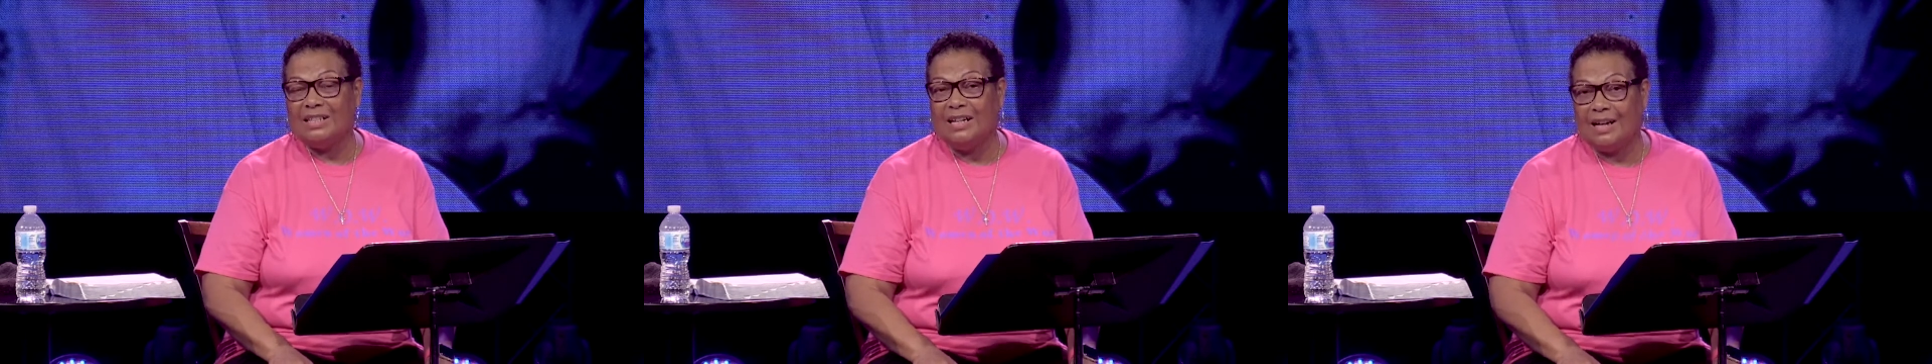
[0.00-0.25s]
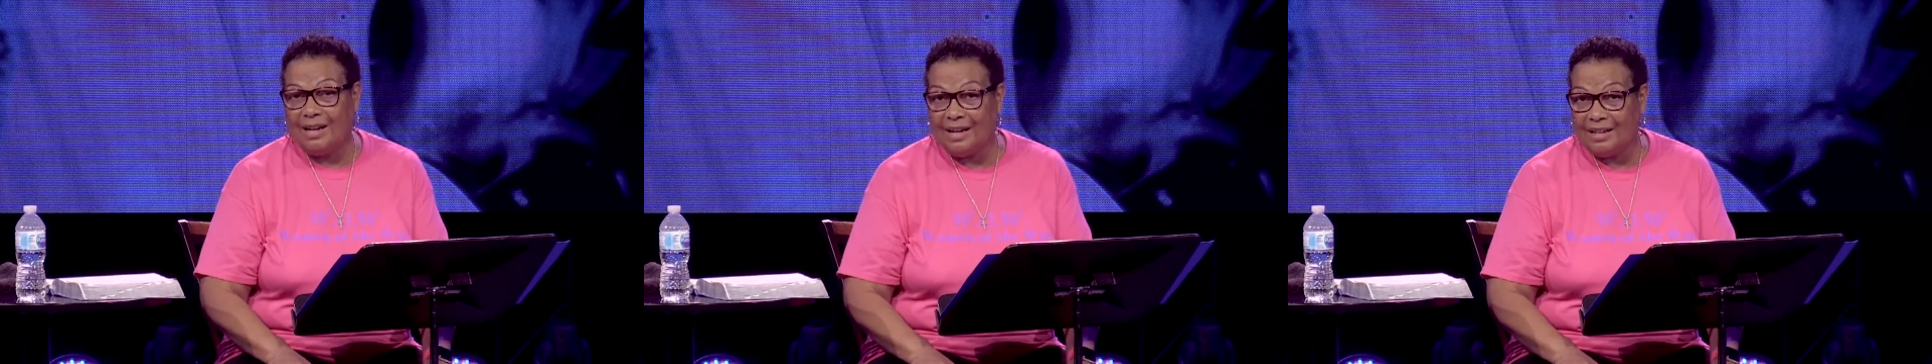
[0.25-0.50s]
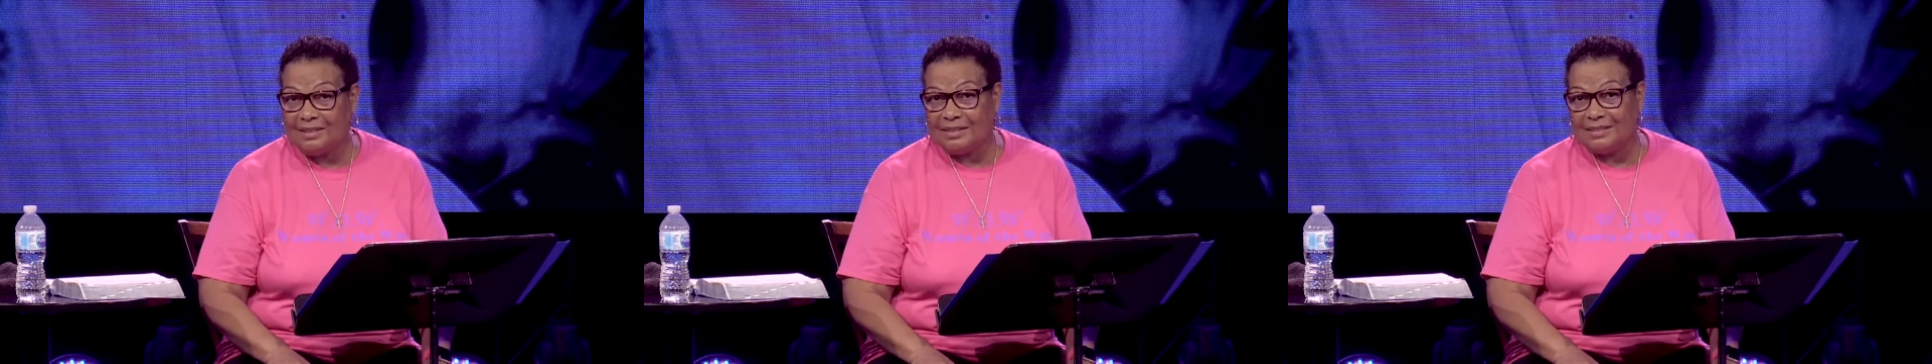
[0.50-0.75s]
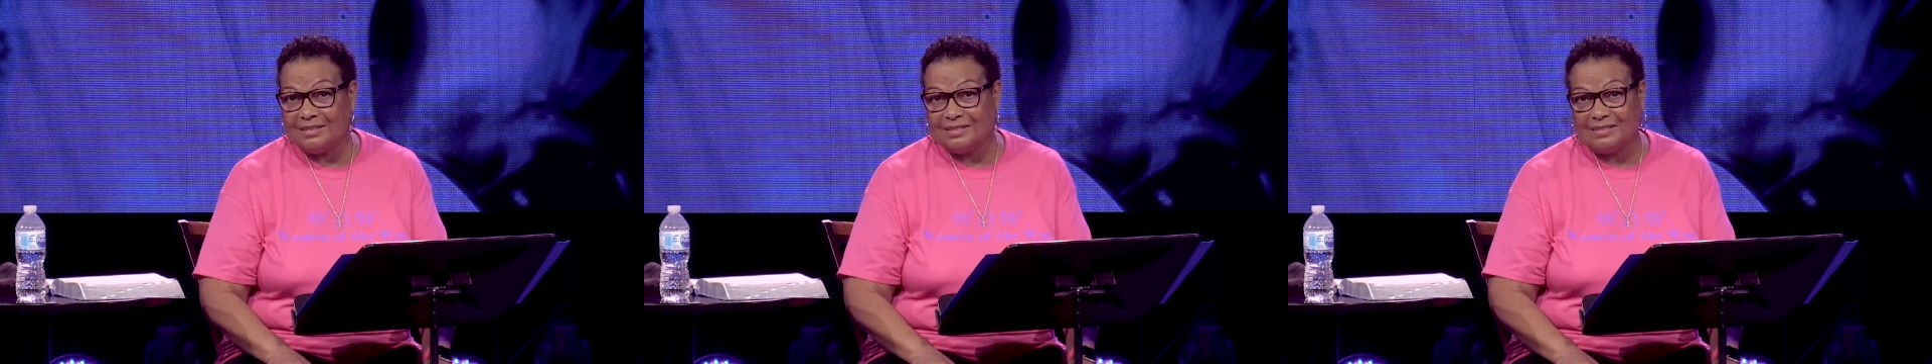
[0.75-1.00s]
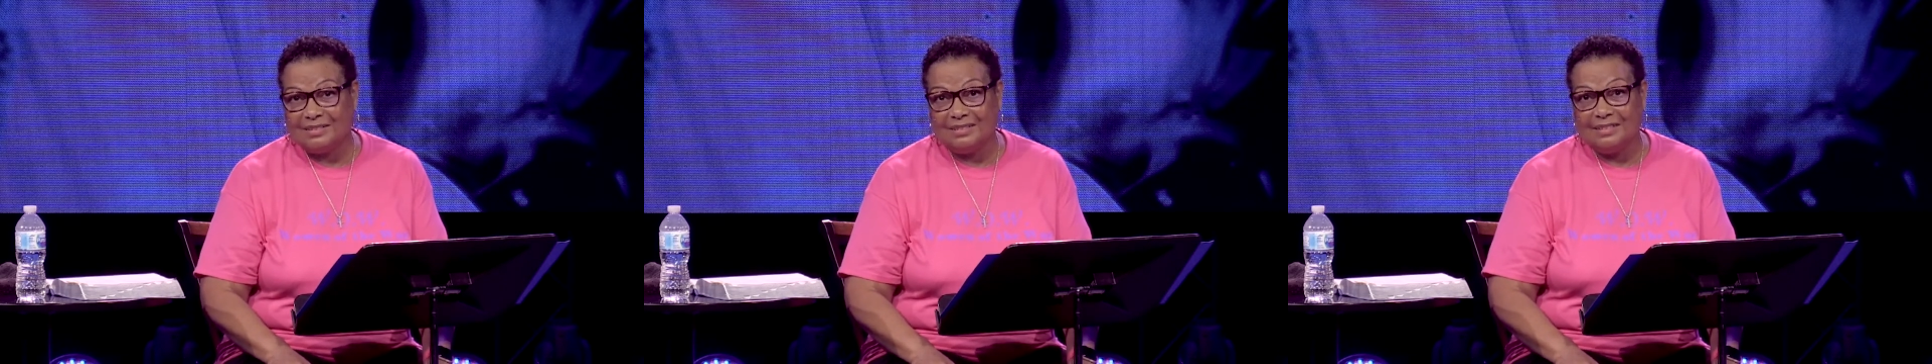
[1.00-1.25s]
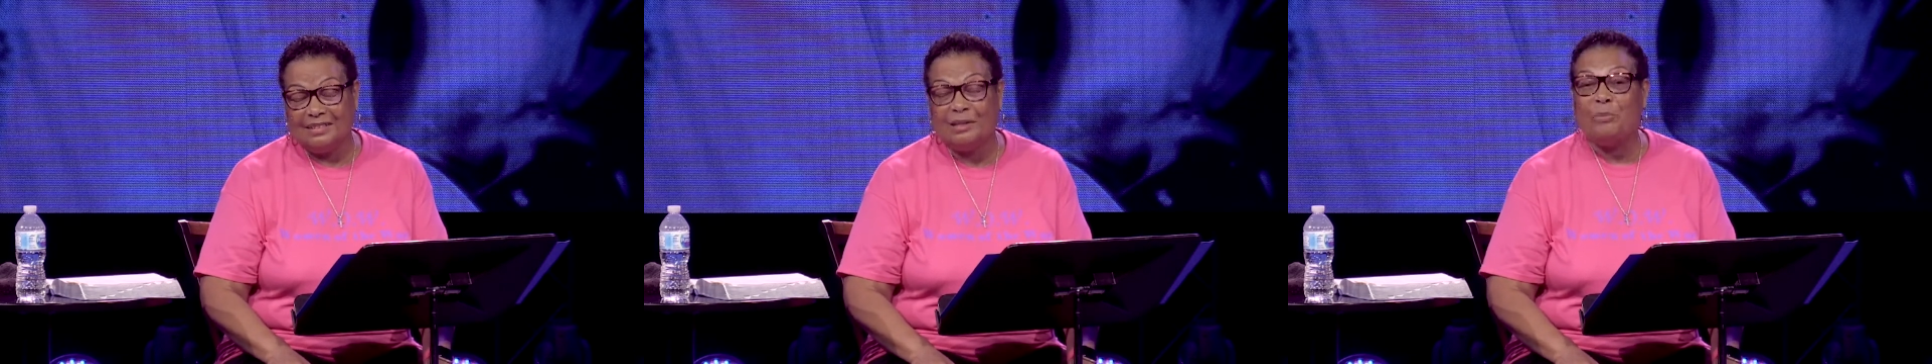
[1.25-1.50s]
God.
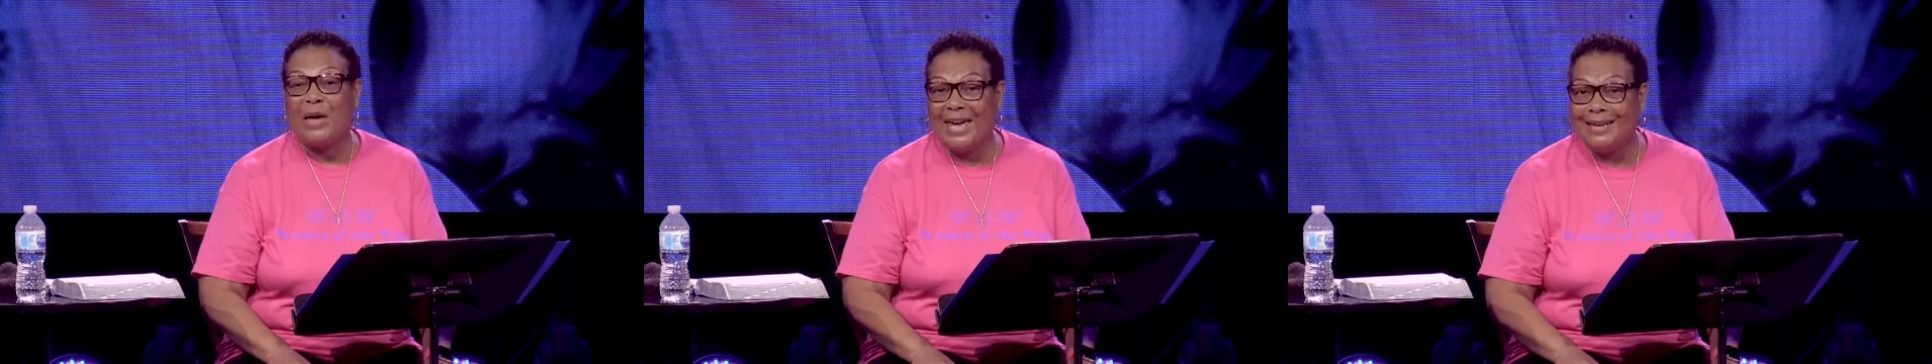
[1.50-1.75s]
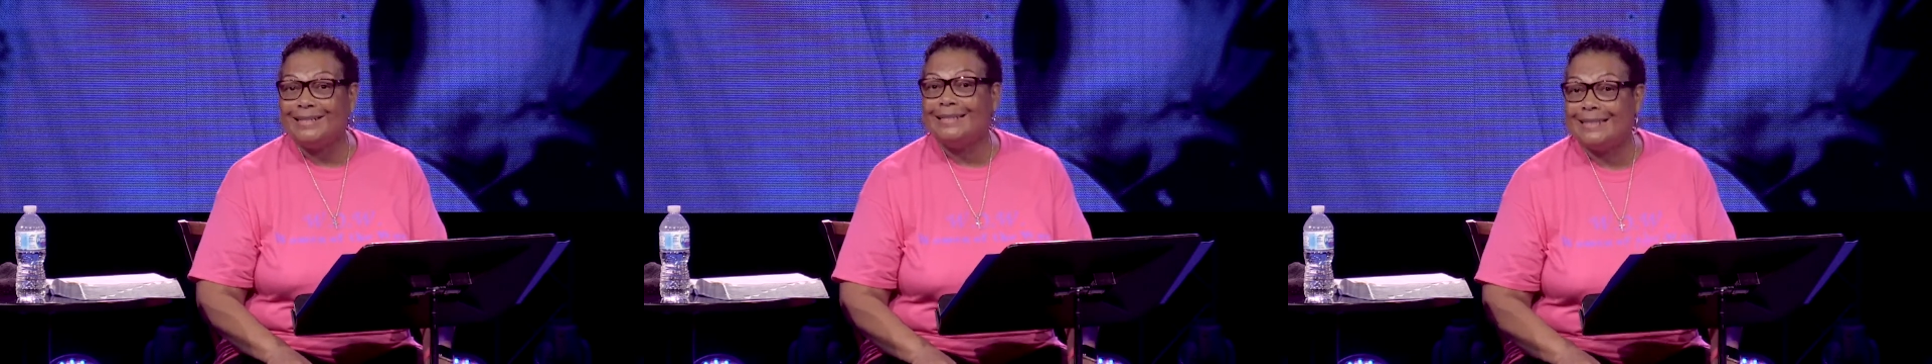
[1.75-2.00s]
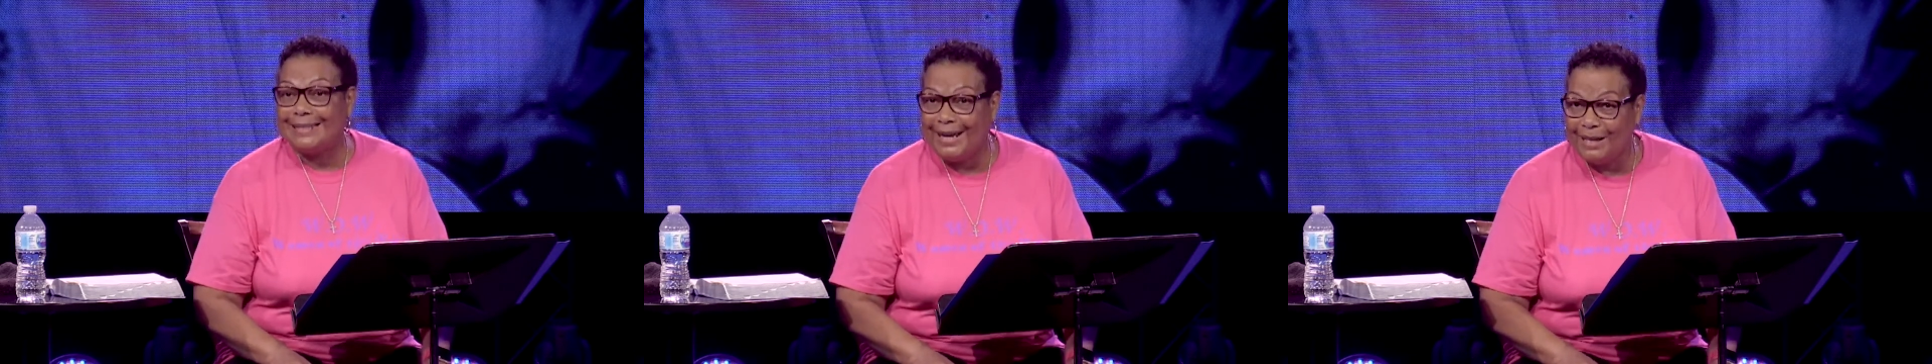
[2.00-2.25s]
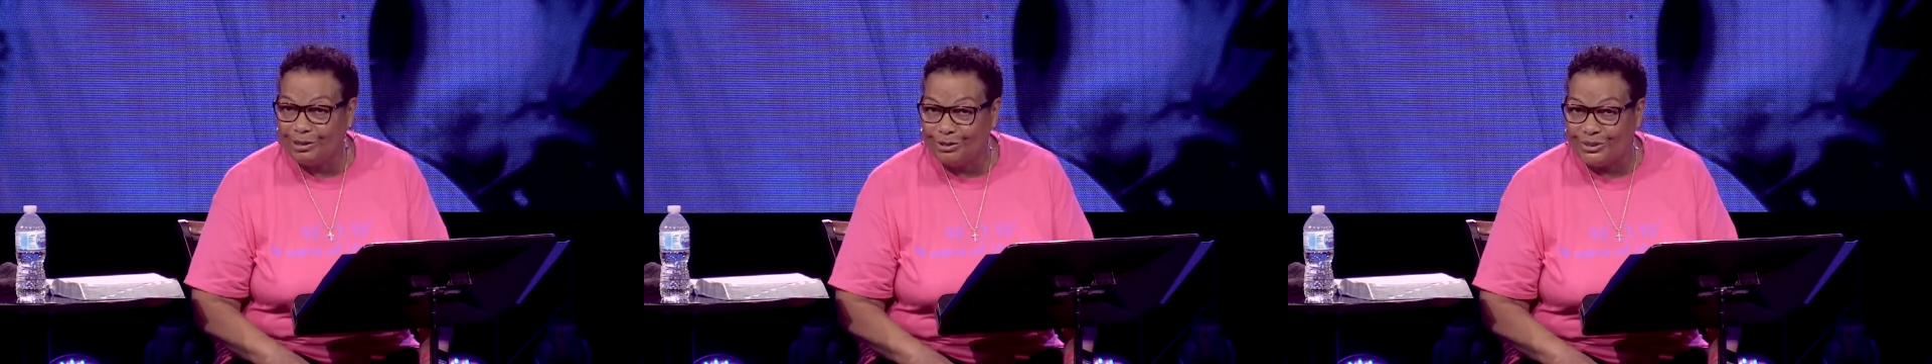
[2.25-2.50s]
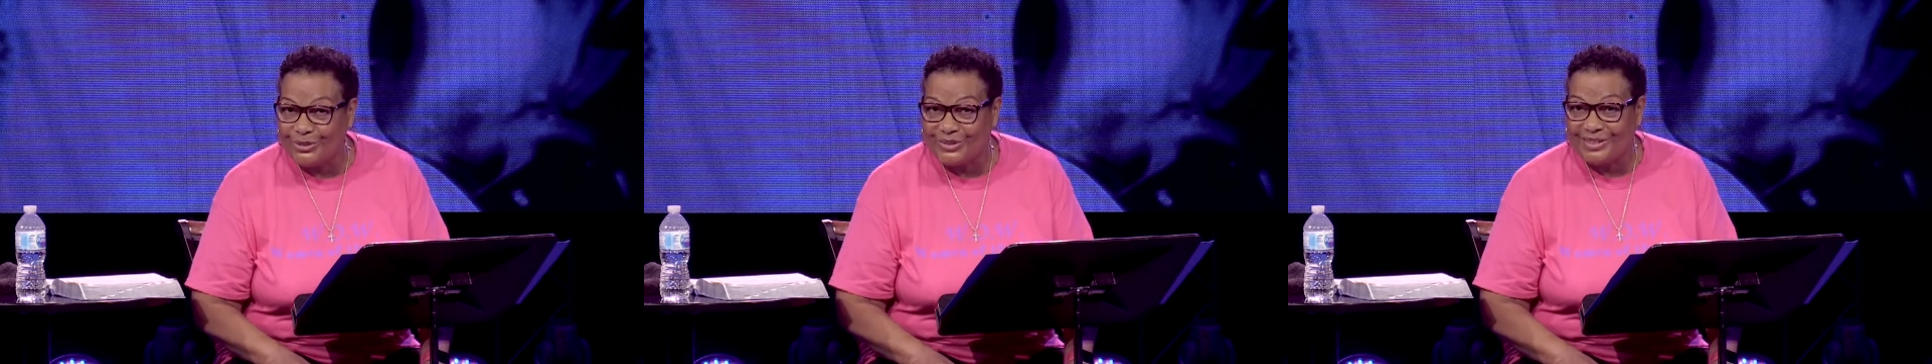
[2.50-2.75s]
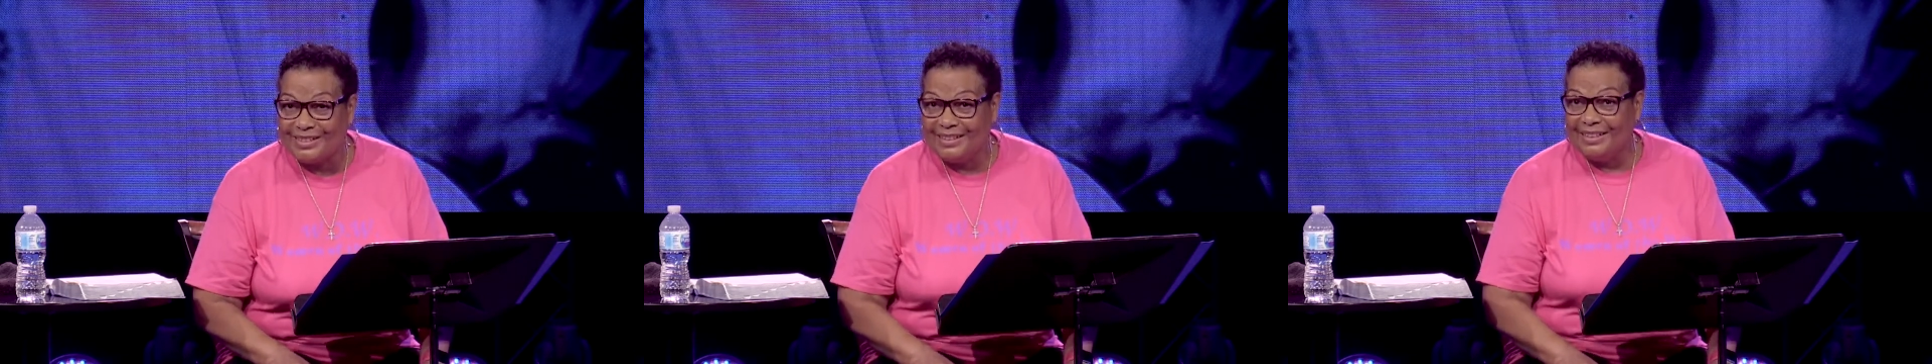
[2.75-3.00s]
The pagan sailors